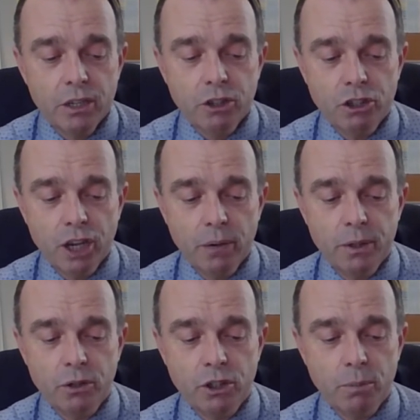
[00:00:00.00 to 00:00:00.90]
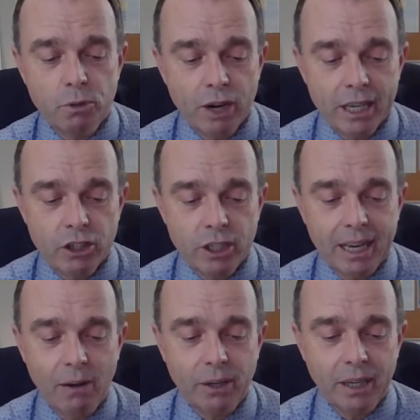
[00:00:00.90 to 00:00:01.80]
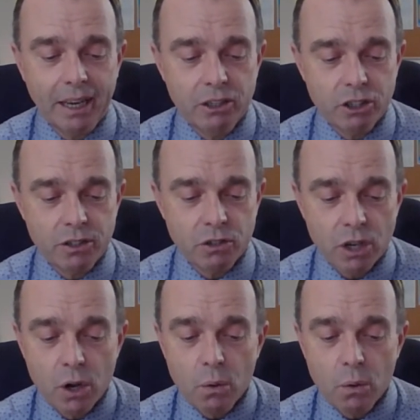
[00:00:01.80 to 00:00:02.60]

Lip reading: to show your subtraction calculations